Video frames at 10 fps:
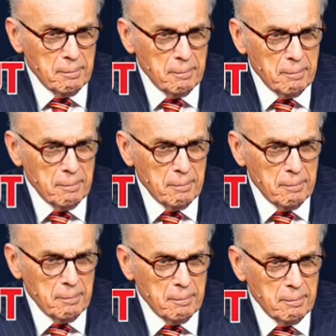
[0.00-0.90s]

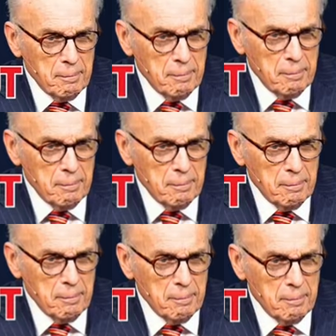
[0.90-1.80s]

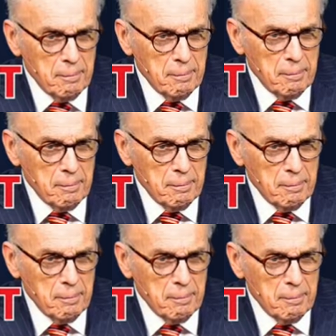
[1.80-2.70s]

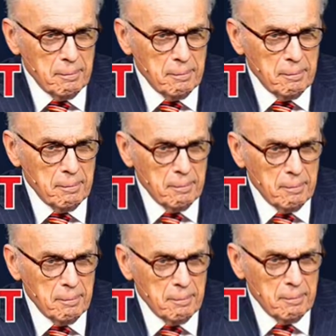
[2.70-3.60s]

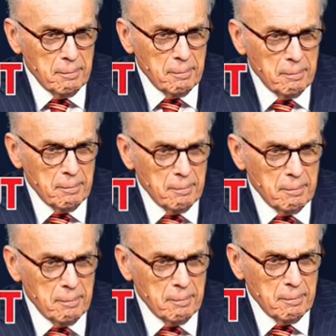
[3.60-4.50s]

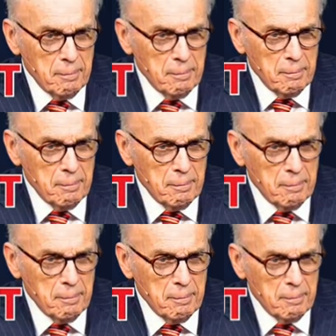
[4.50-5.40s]

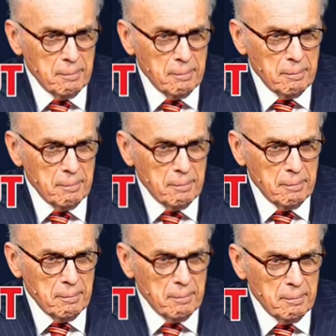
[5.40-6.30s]

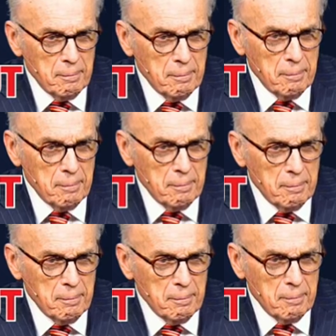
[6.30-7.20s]

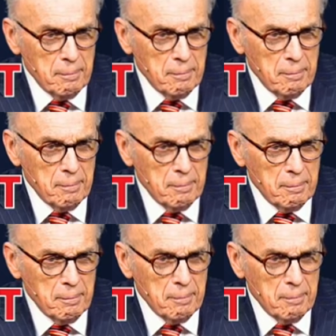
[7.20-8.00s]
This person isn't speaking.